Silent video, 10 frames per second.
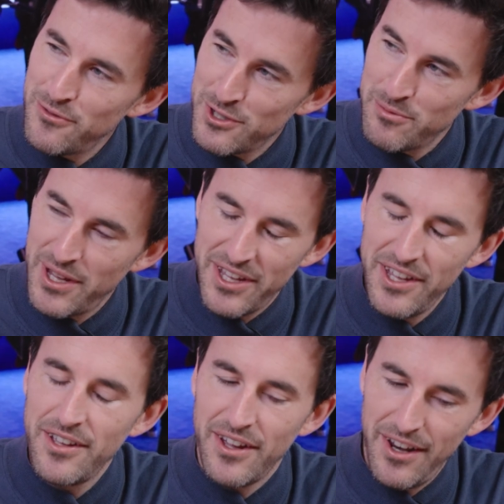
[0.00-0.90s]
of
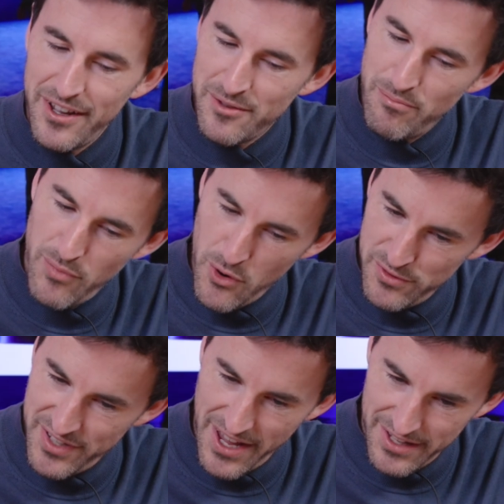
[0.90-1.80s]
watchmaking. I like
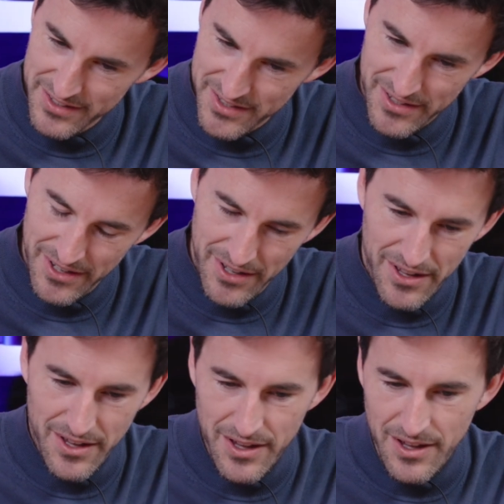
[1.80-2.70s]
both hands,
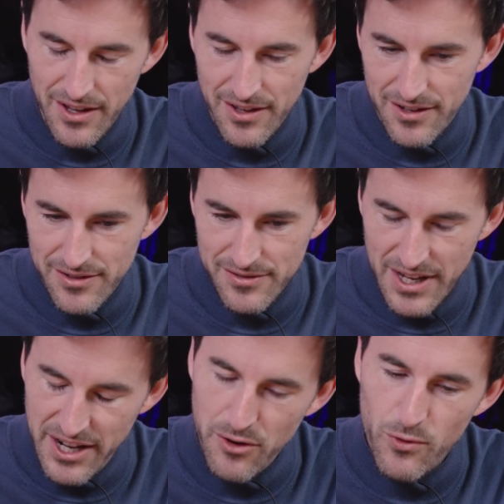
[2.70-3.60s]

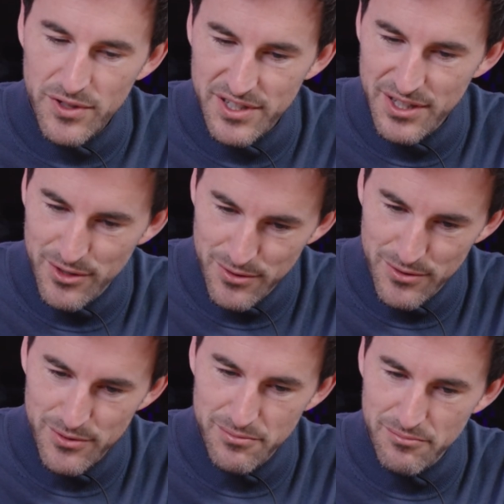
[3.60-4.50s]
and I wanted
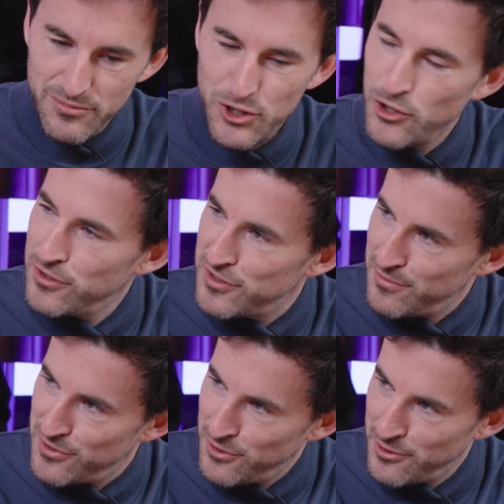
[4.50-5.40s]
to join
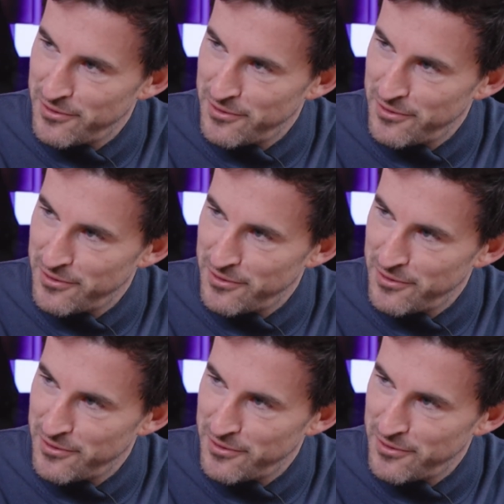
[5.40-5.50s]
some sort